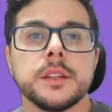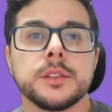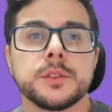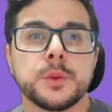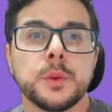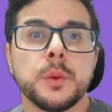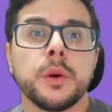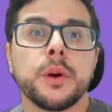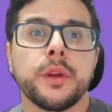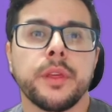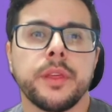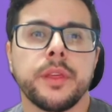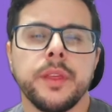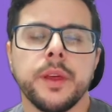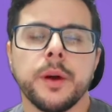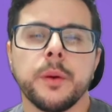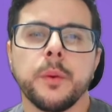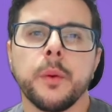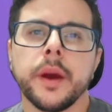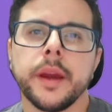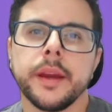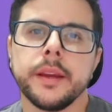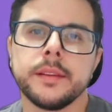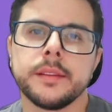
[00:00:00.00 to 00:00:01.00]
is worth the
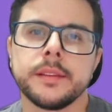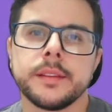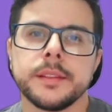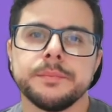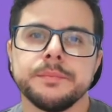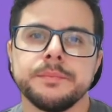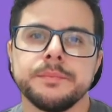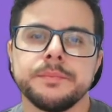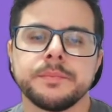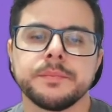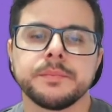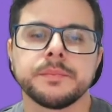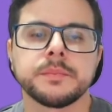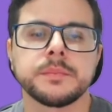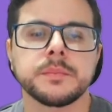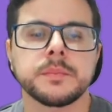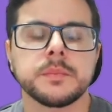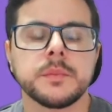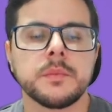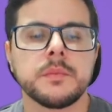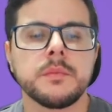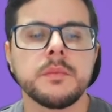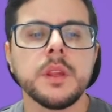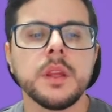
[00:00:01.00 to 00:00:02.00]
wait.
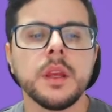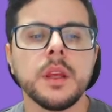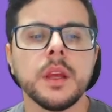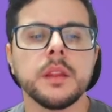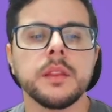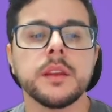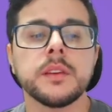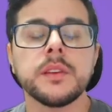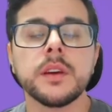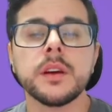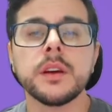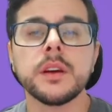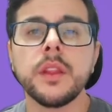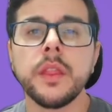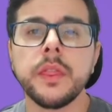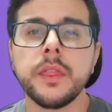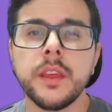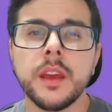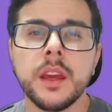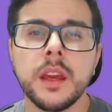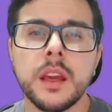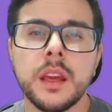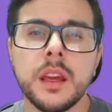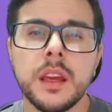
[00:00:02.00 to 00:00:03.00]
The second
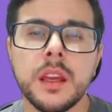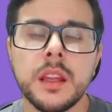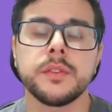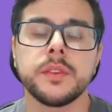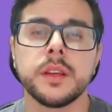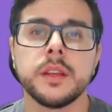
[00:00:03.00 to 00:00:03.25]
thing,